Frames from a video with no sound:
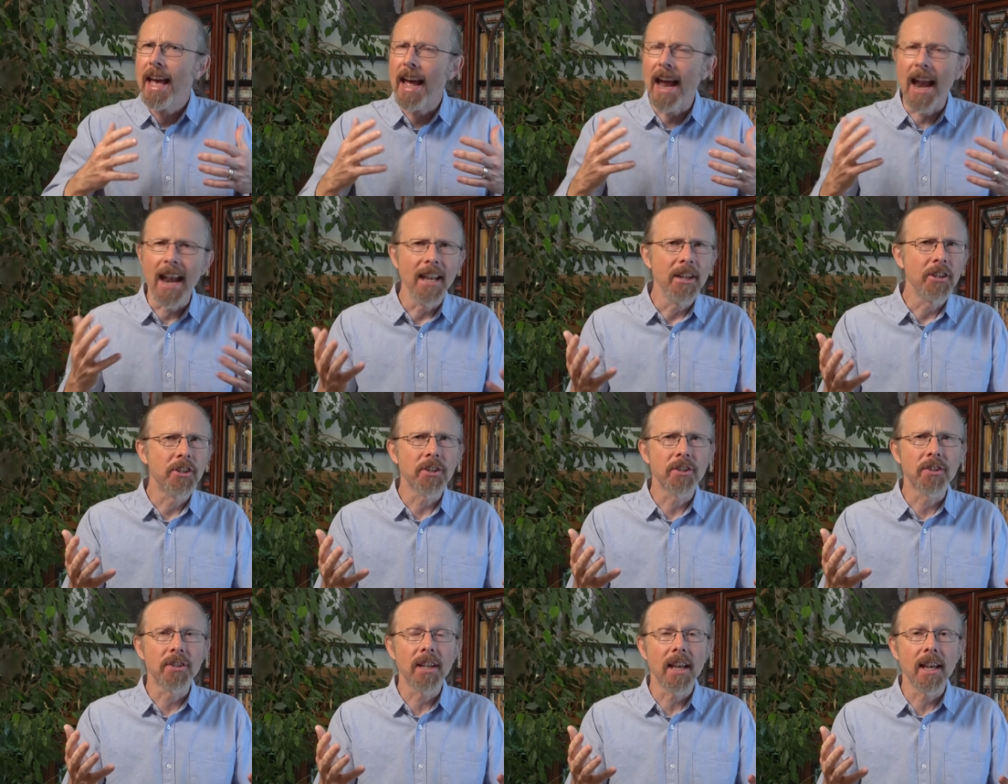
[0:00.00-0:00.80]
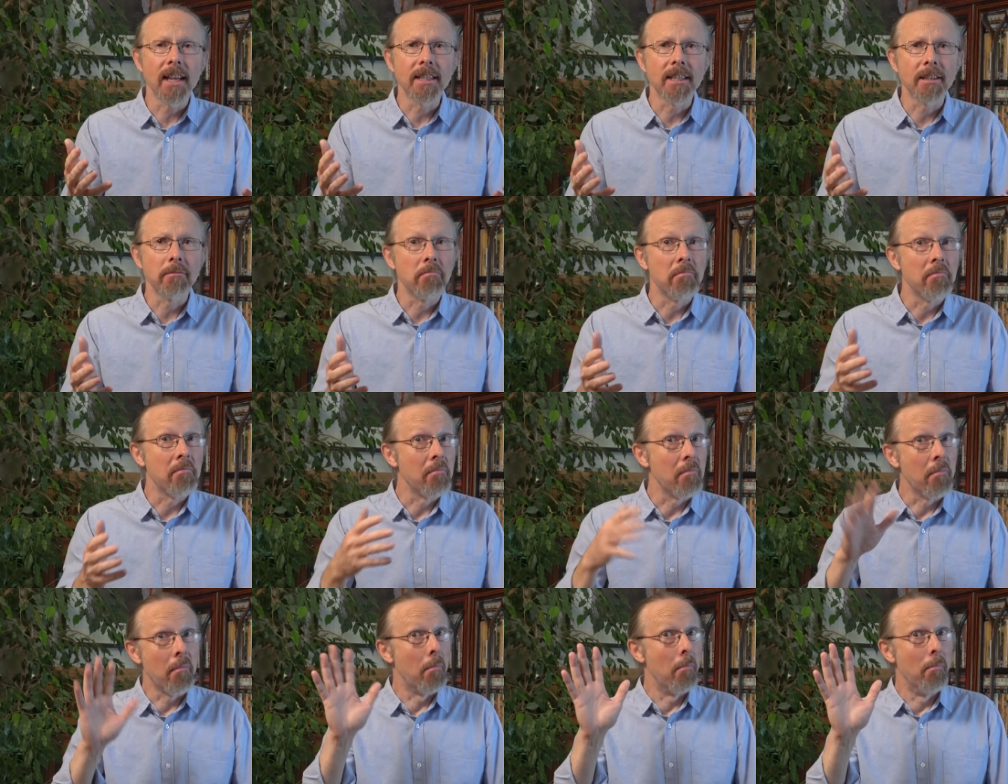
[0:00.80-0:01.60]
and it just says,
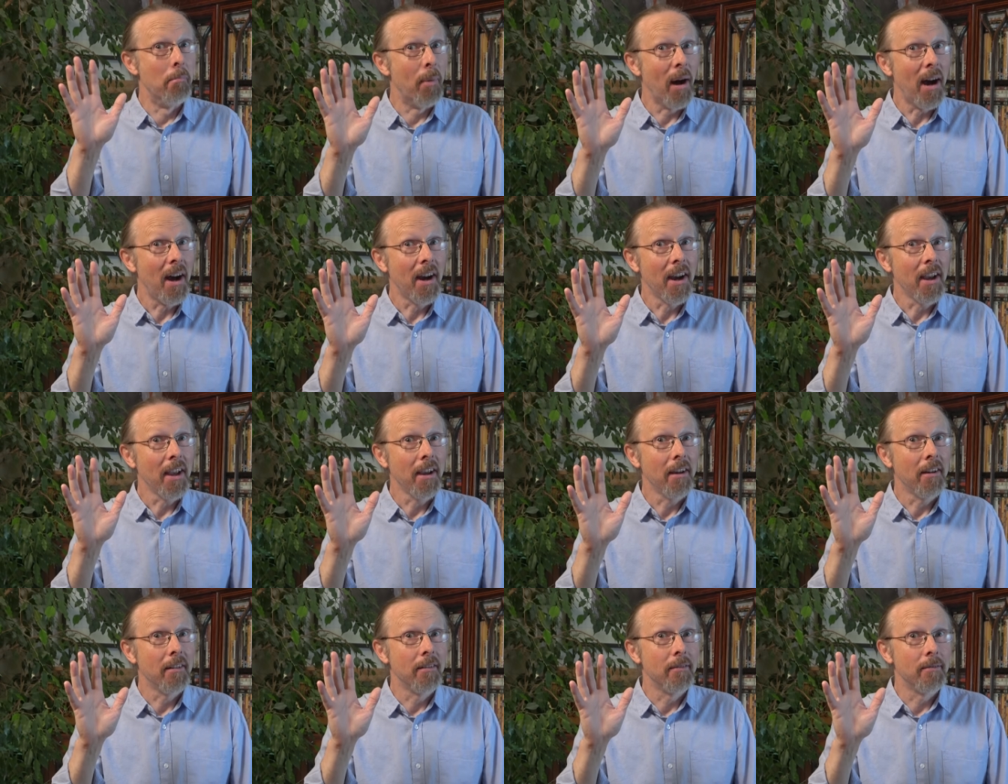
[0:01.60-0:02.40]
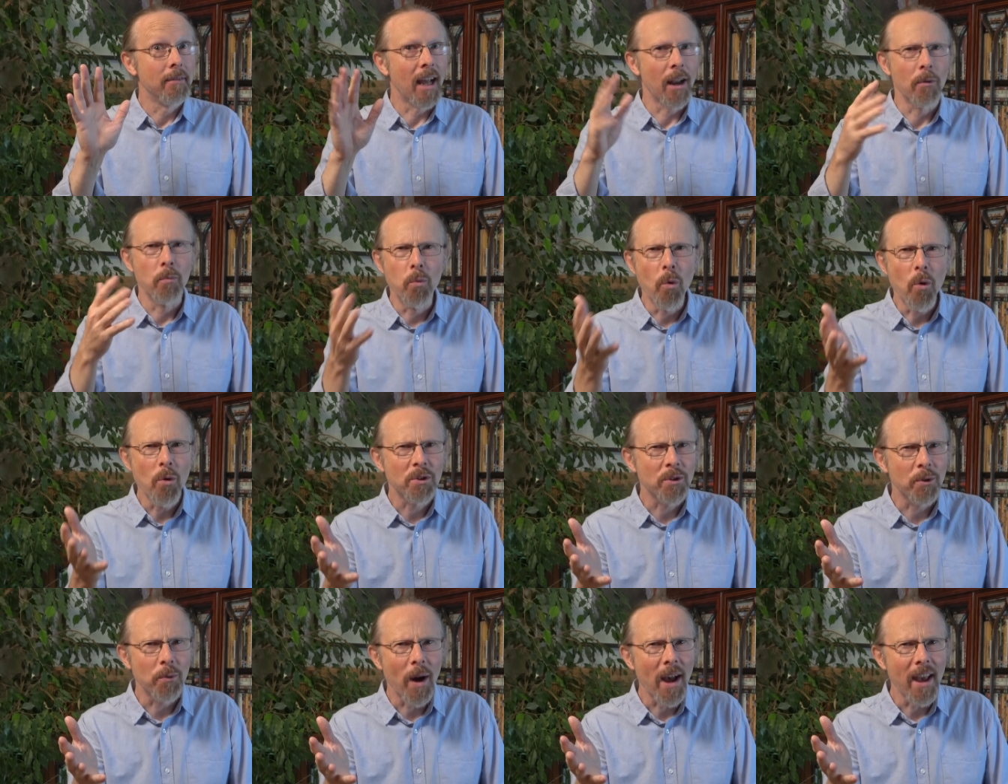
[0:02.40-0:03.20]
bye, and
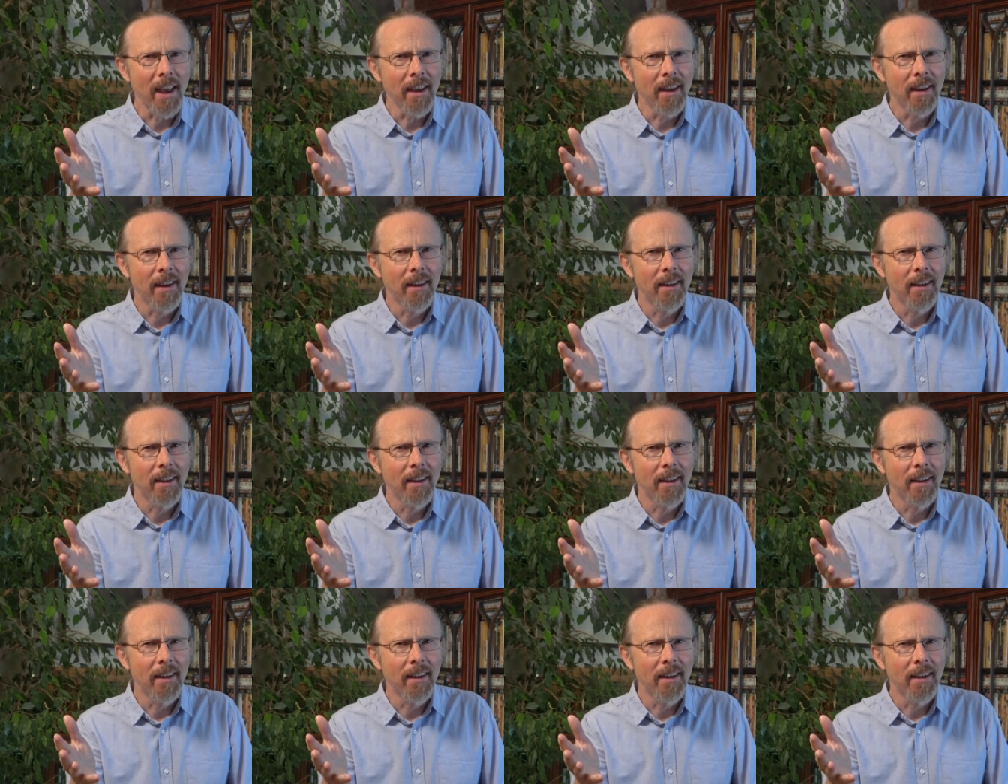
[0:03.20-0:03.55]
walks away.